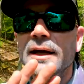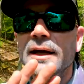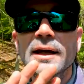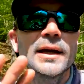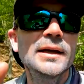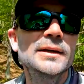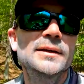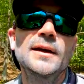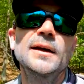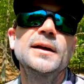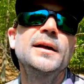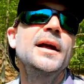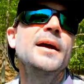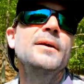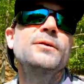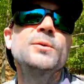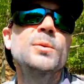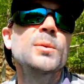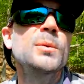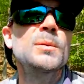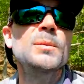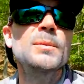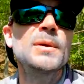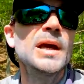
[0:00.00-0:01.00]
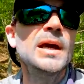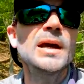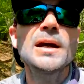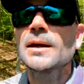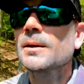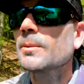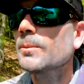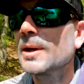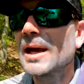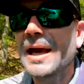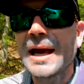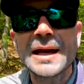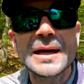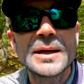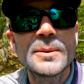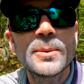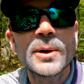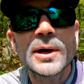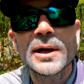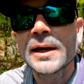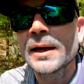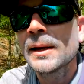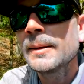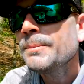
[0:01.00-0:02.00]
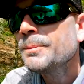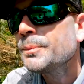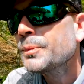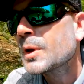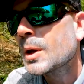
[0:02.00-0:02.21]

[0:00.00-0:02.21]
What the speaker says: It doesn't have to be me, it can be anybody,